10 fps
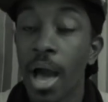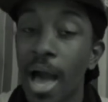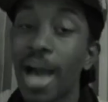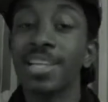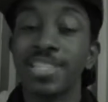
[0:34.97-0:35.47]

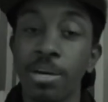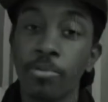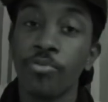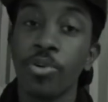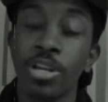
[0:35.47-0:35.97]
I said
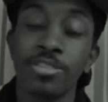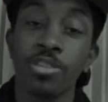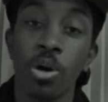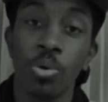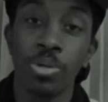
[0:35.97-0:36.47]
before there's
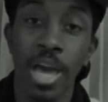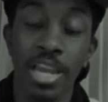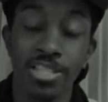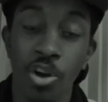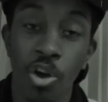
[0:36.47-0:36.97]
no
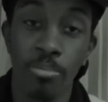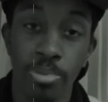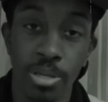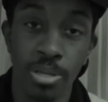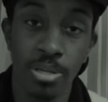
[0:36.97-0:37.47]
Dallas
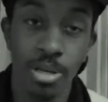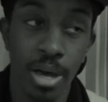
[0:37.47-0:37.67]
R&B.